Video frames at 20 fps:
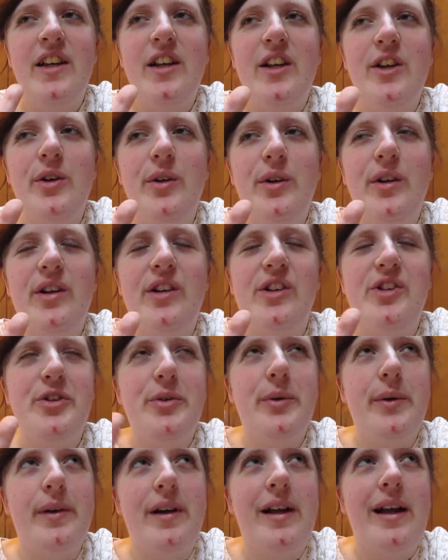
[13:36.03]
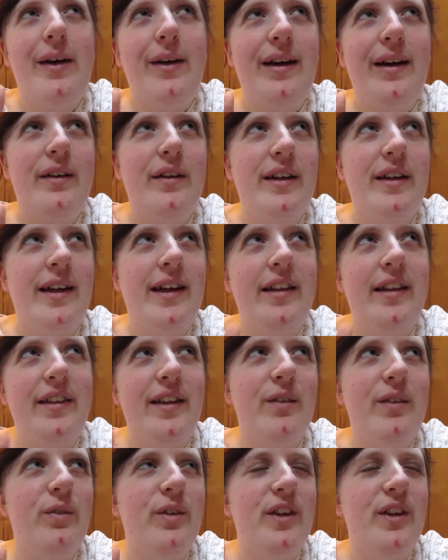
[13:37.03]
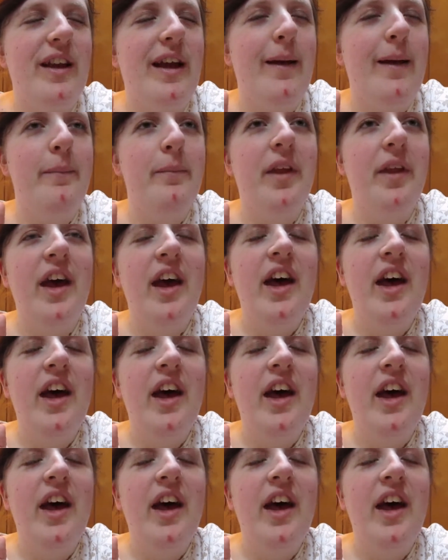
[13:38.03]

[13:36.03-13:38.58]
you know they're showing right now I can't think of his name